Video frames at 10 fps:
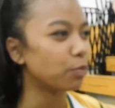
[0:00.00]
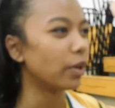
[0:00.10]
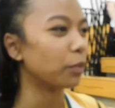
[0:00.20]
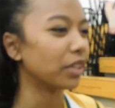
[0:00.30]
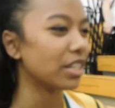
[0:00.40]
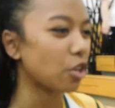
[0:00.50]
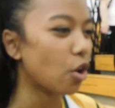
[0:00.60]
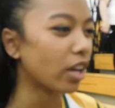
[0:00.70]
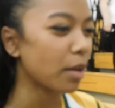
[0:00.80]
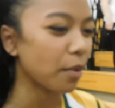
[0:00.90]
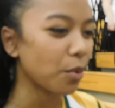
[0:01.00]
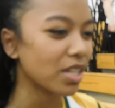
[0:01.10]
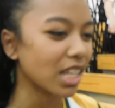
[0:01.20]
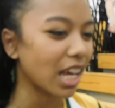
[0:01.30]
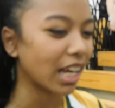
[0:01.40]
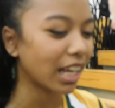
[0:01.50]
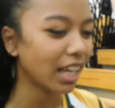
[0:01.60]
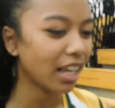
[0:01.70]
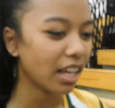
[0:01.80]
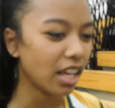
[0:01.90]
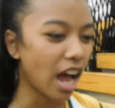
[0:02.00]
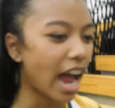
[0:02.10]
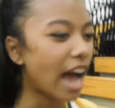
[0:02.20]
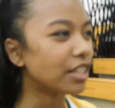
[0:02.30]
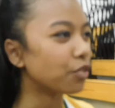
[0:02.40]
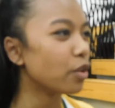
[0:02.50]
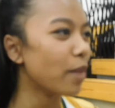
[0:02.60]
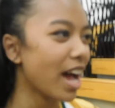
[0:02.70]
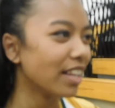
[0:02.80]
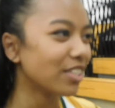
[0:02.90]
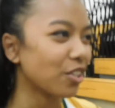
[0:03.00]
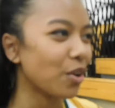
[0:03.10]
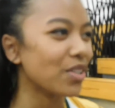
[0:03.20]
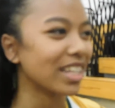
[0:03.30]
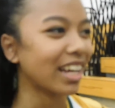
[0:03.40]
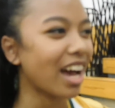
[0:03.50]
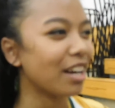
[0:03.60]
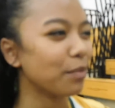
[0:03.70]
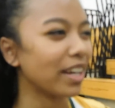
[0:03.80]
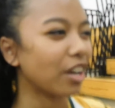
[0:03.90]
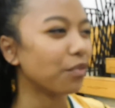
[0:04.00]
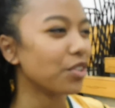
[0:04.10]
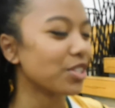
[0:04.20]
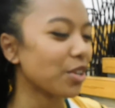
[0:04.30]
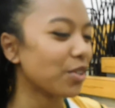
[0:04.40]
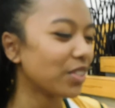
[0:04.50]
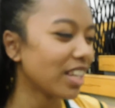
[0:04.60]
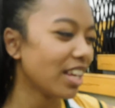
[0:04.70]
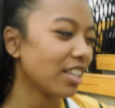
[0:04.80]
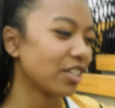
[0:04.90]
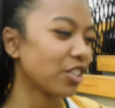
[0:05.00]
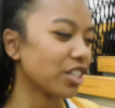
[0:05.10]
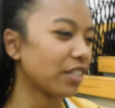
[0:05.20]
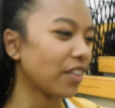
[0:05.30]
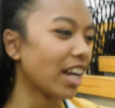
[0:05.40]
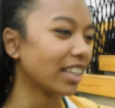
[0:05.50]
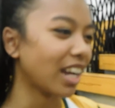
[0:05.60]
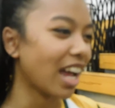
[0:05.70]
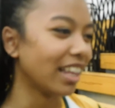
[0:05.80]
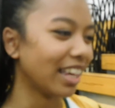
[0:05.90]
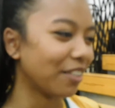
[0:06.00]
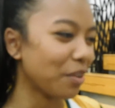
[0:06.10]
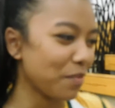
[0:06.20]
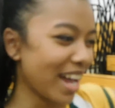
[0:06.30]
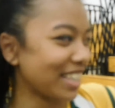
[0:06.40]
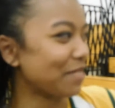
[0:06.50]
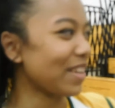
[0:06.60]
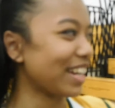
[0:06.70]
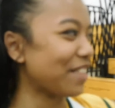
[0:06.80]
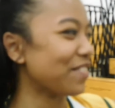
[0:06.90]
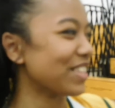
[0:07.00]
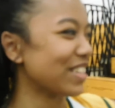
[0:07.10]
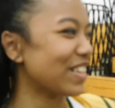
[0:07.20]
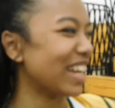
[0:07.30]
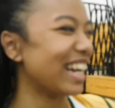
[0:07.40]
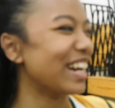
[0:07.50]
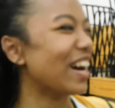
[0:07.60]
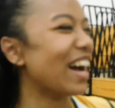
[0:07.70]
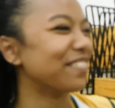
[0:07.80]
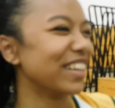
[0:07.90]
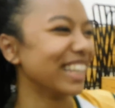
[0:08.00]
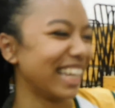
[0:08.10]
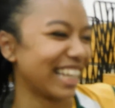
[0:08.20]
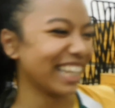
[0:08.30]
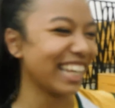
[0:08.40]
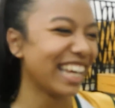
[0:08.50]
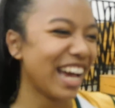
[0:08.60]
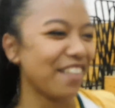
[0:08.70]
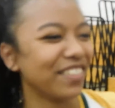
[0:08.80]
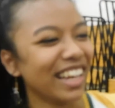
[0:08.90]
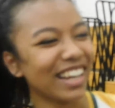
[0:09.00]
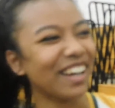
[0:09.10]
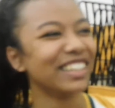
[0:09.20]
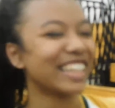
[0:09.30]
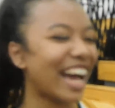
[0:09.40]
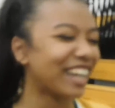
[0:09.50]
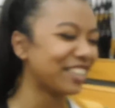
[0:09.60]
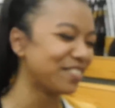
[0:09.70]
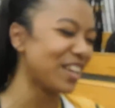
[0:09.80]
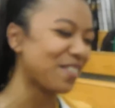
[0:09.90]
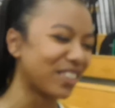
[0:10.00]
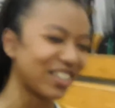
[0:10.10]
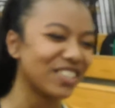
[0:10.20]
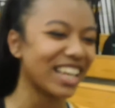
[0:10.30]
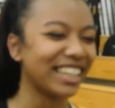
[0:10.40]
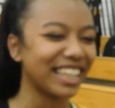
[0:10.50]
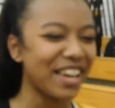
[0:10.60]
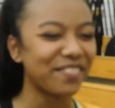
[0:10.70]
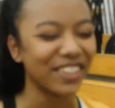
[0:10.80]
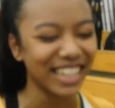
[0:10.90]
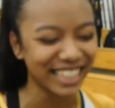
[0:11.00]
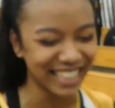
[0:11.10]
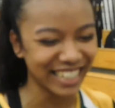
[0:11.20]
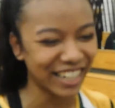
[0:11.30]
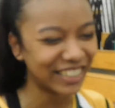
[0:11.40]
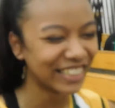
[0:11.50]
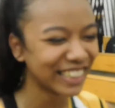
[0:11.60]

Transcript: perfect, but this whole game it was like I had to rebound, so it was like out of my comfort zone. So just the fact that I like went back to my comfort zone, I don't know. I felt like I felt like I, was, I could be able to close out the game for us, you know.